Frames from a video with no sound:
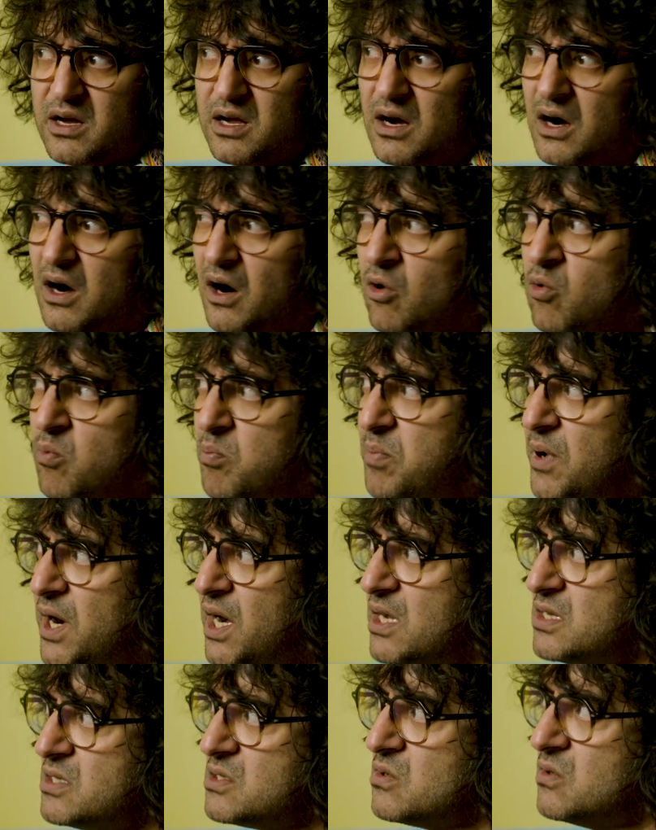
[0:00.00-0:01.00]
I hope
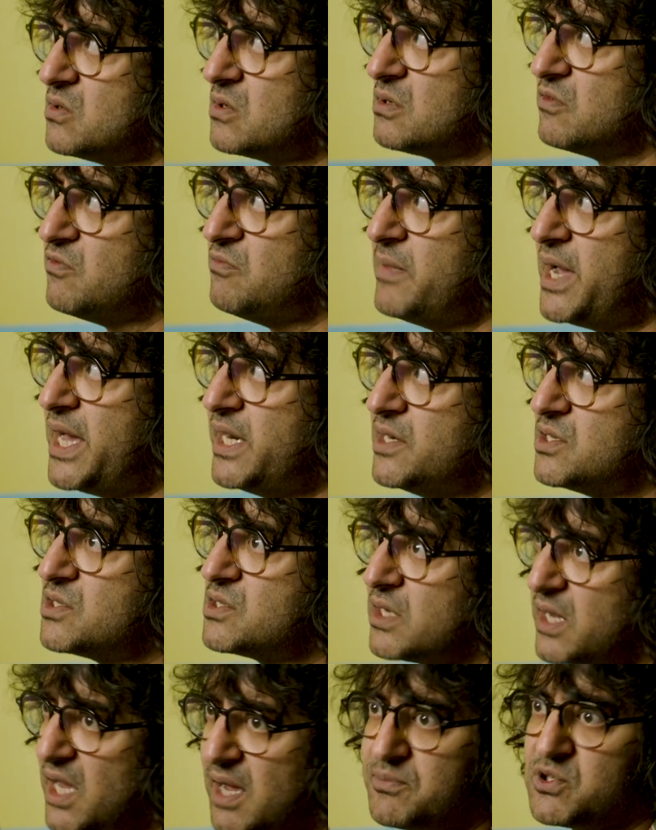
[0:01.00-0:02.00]
I sort of
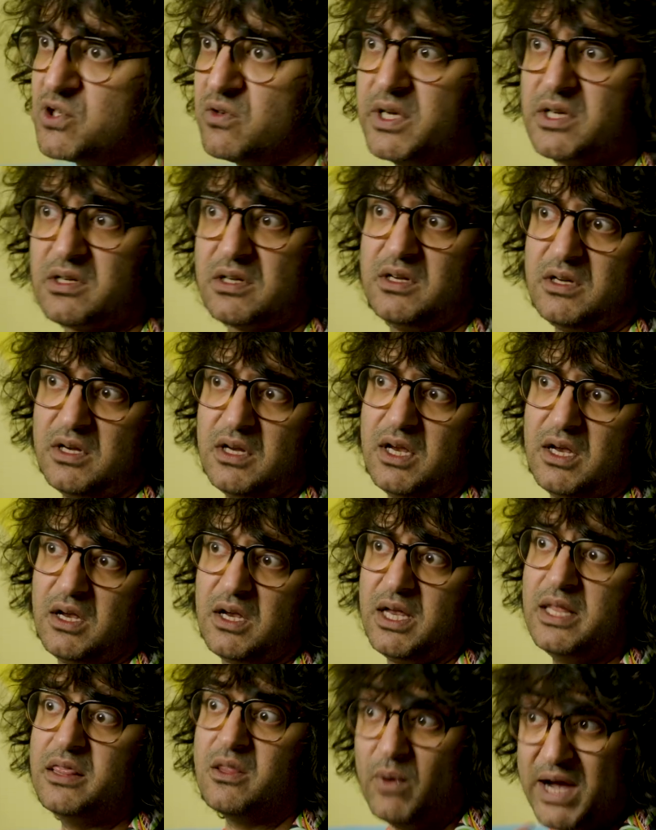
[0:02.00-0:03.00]
managed to capture it
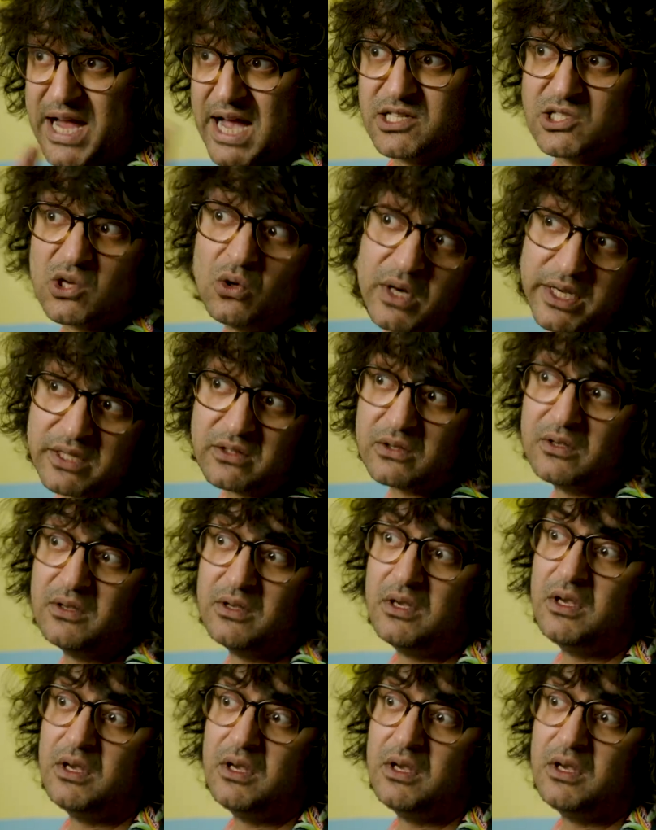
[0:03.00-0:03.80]
in the way I saw it.